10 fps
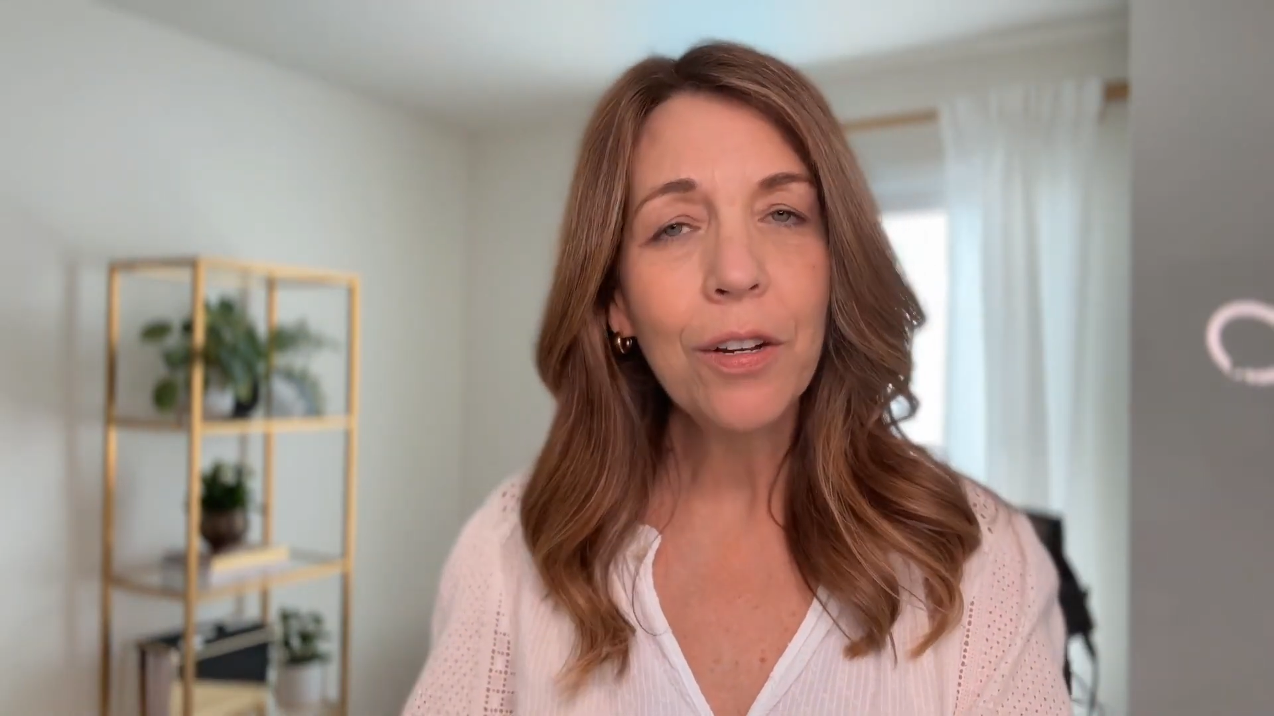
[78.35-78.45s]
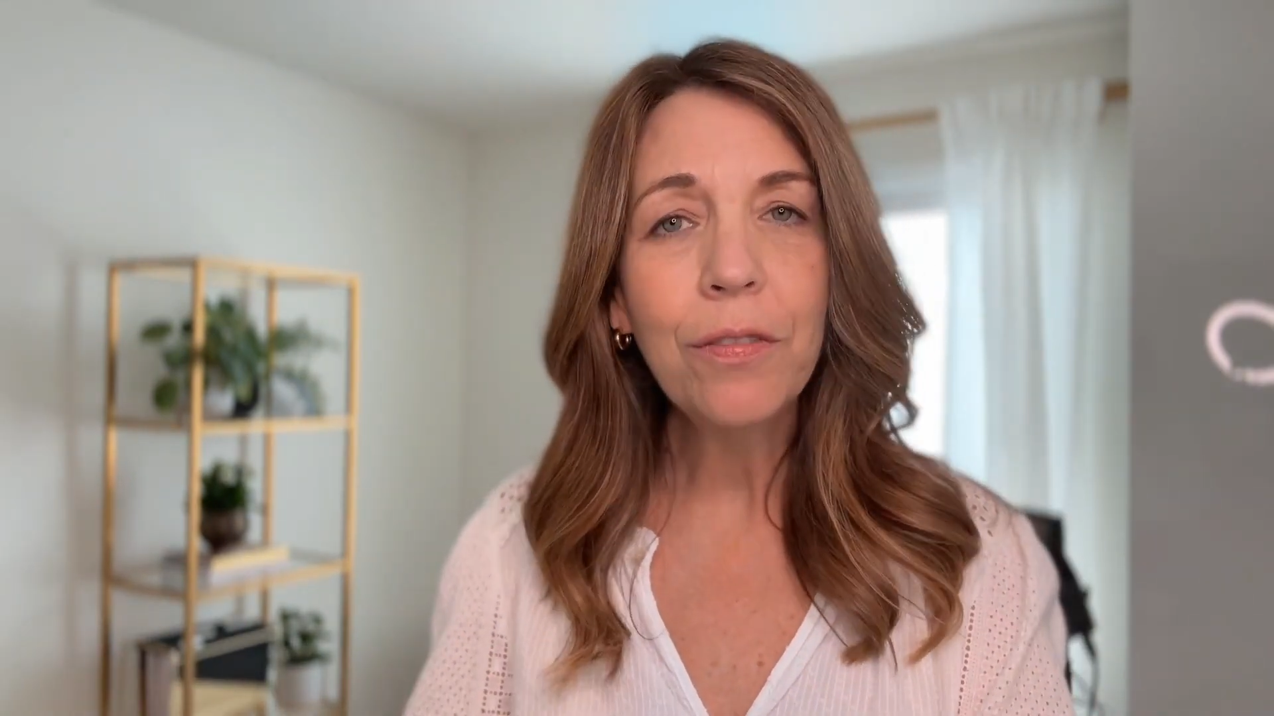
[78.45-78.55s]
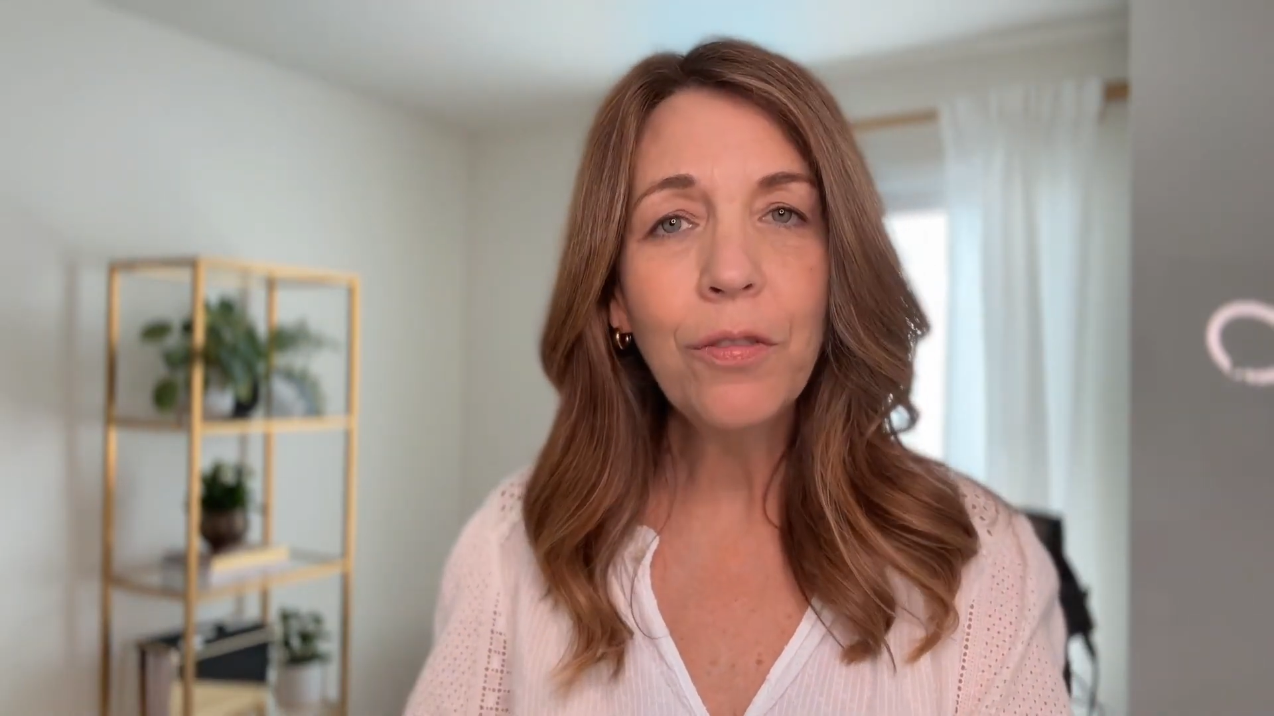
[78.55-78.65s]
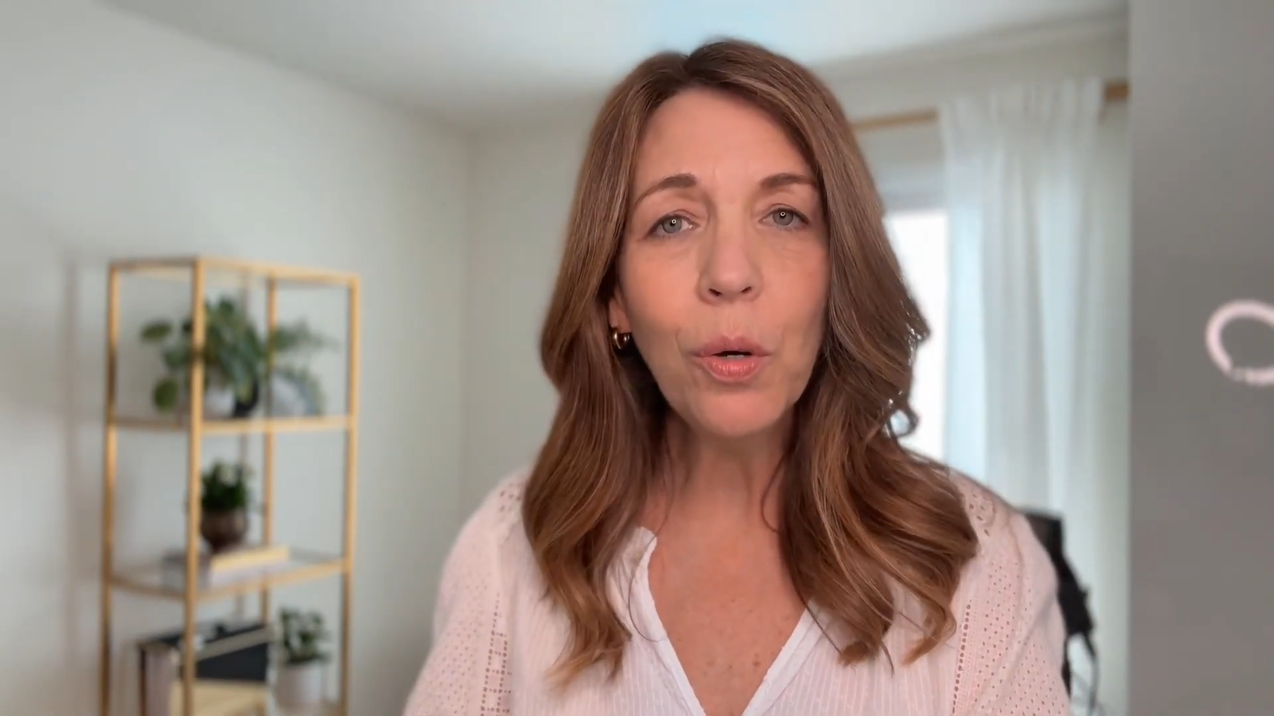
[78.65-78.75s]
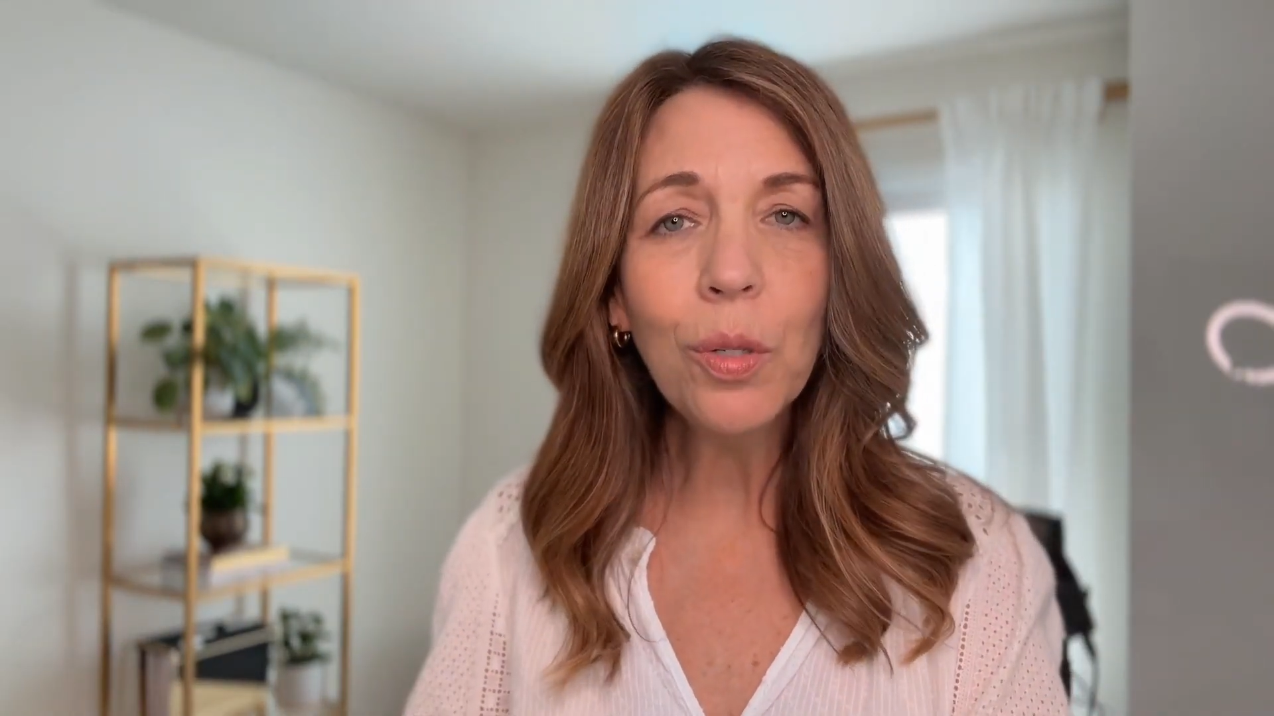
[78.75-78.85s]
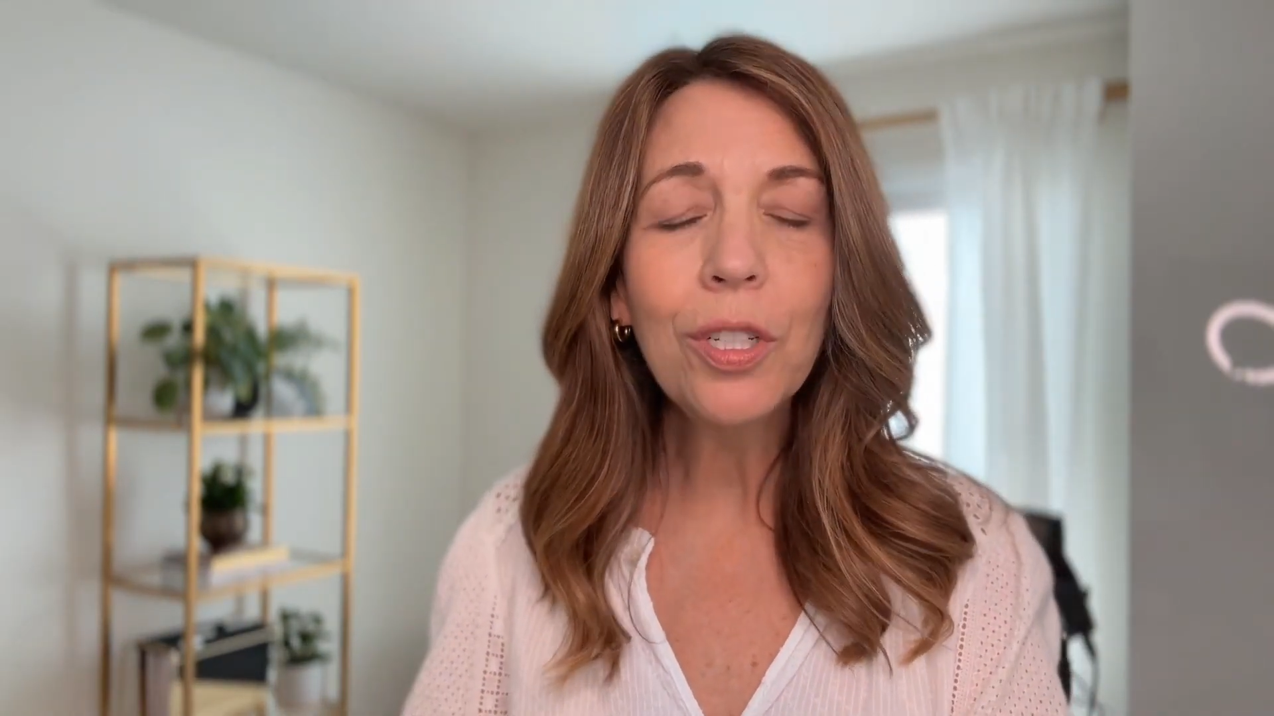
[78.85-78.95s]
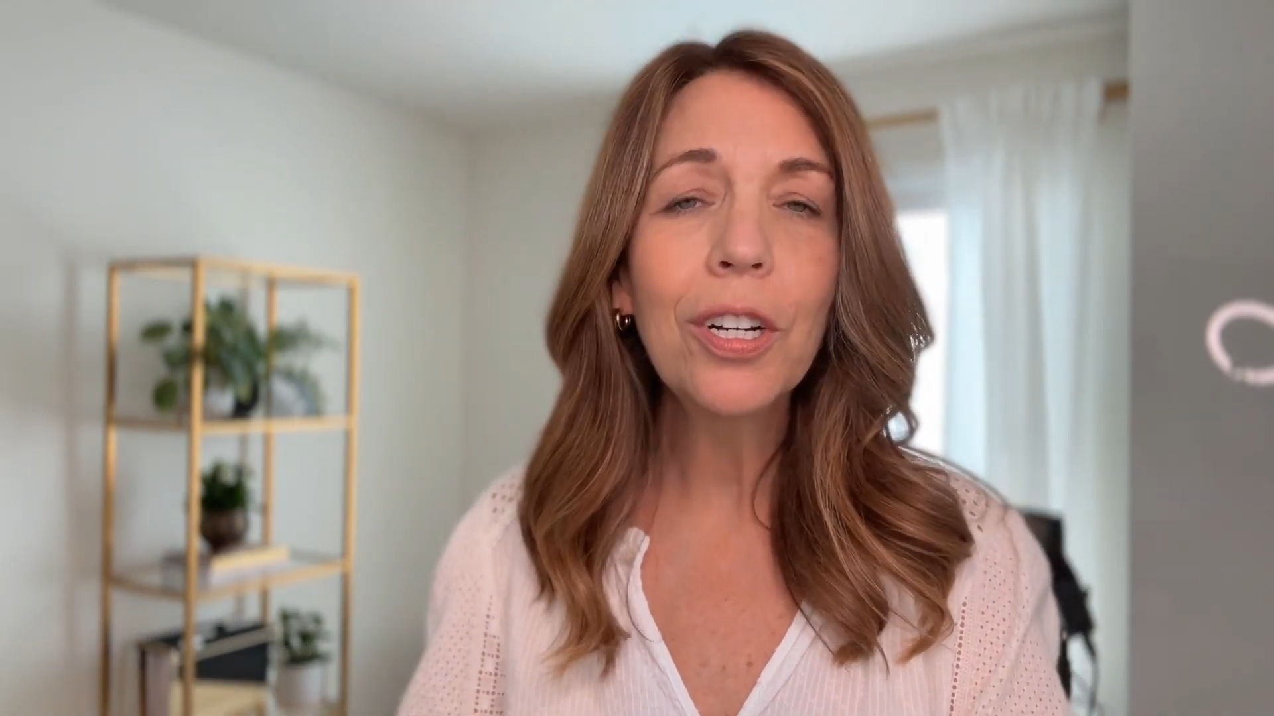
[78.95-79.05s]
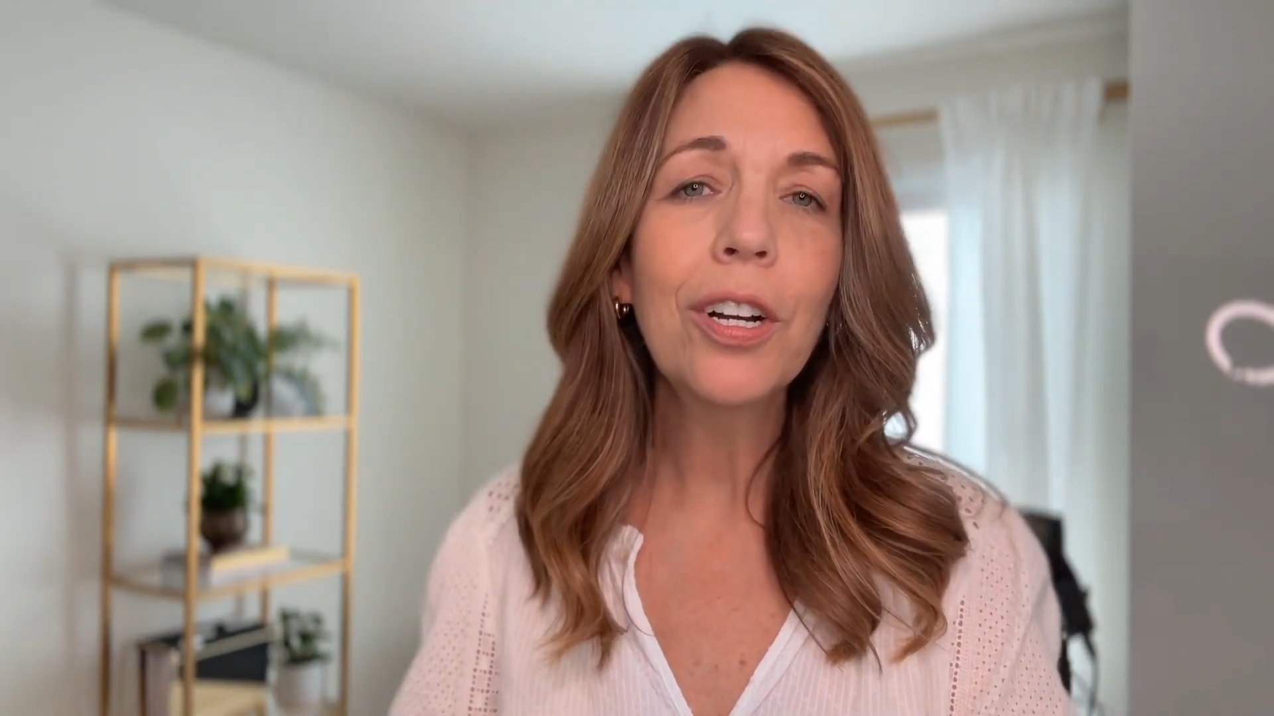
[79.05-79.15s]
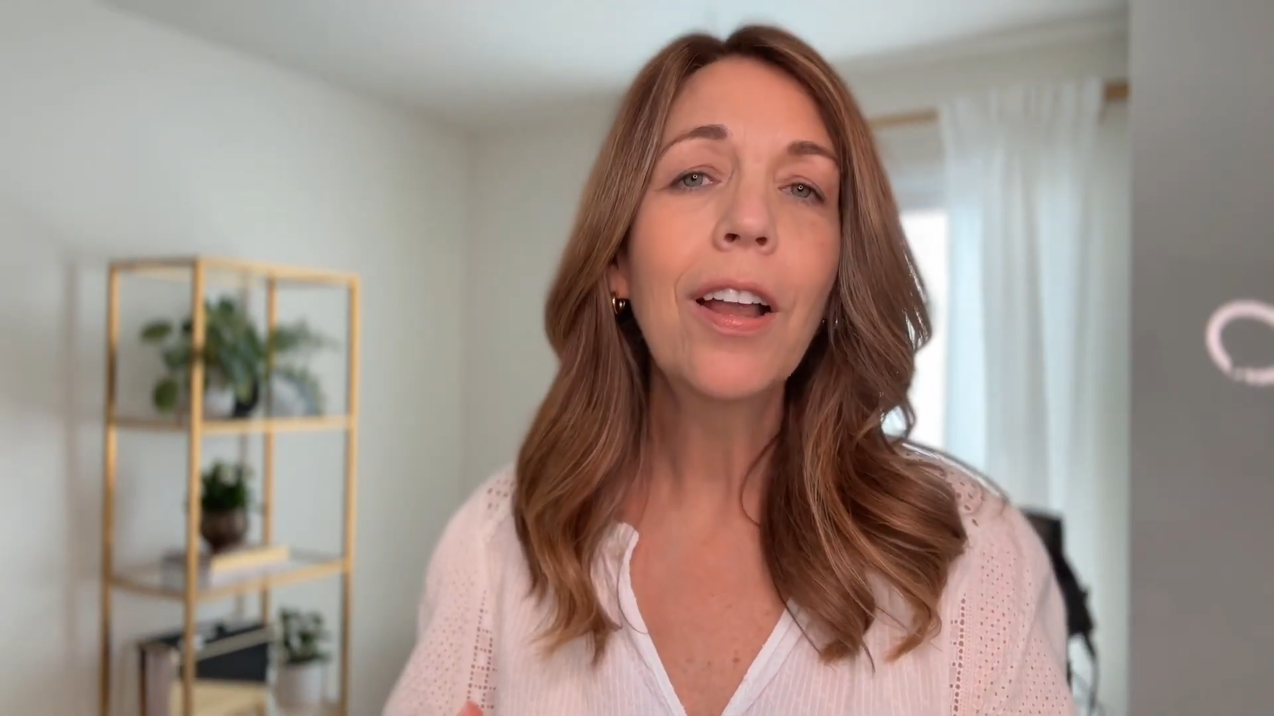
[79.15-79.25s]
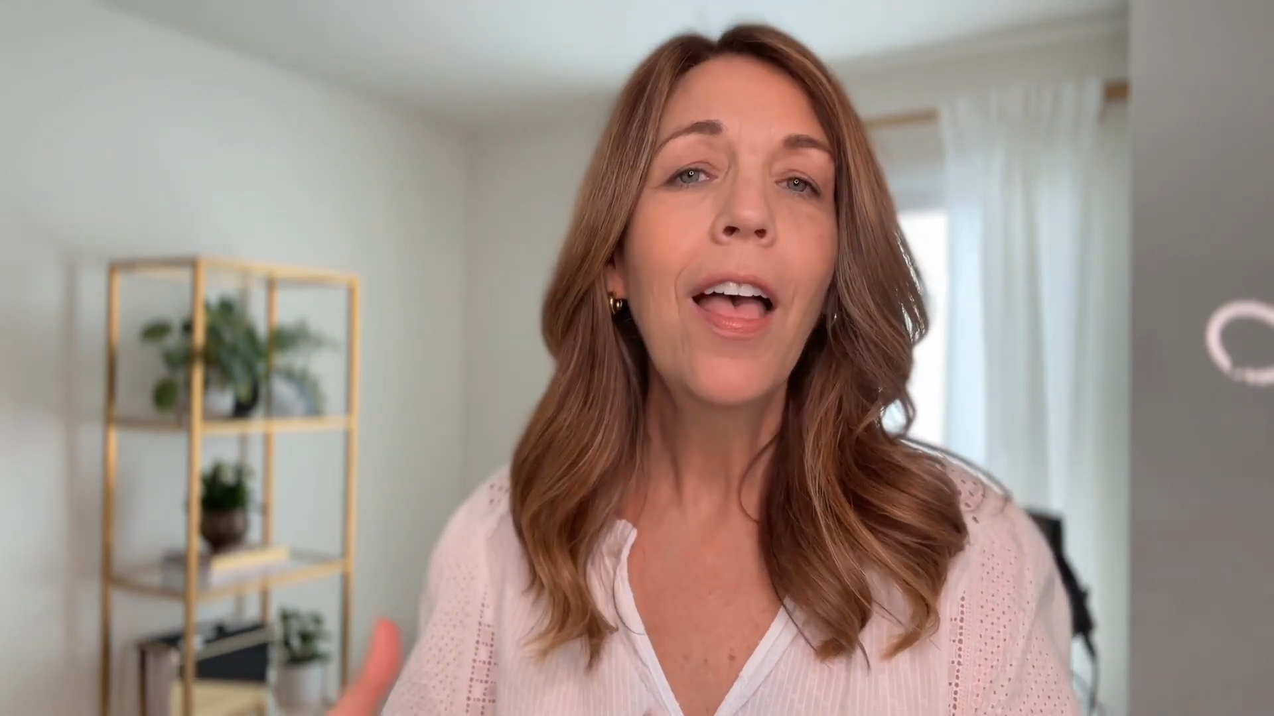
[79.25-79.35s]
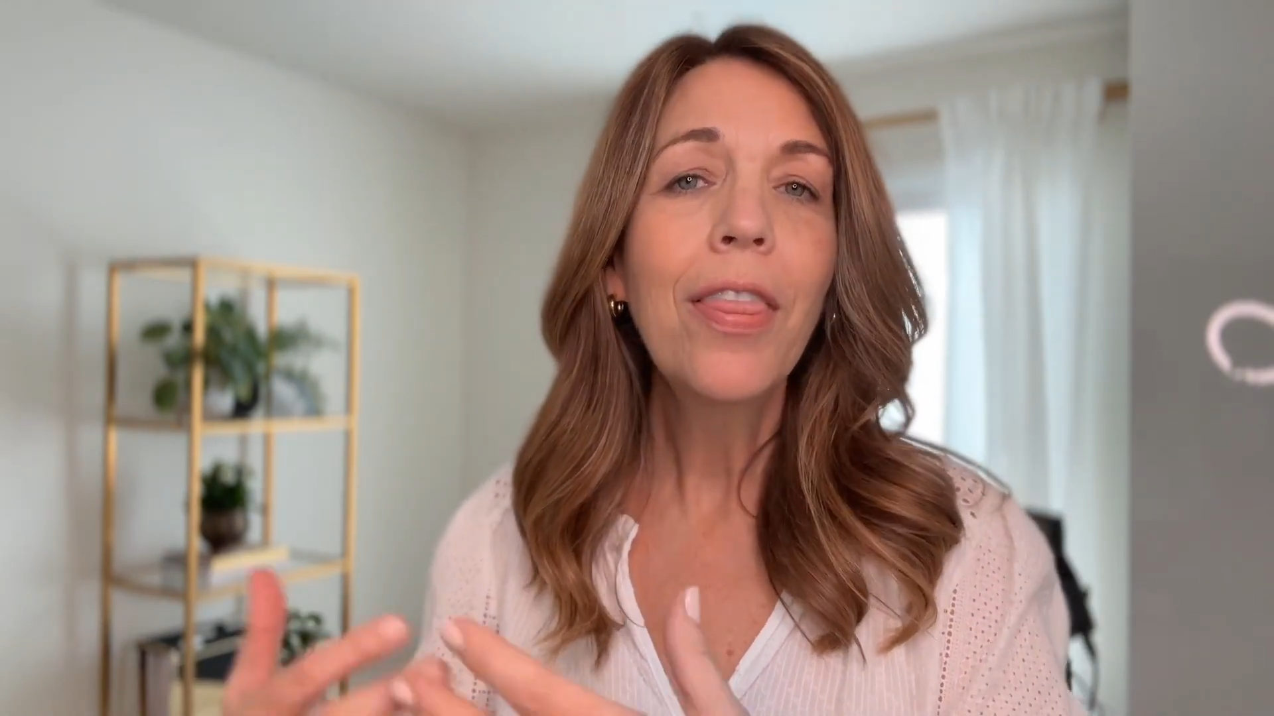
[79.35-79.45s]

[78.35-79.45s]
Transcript: a folder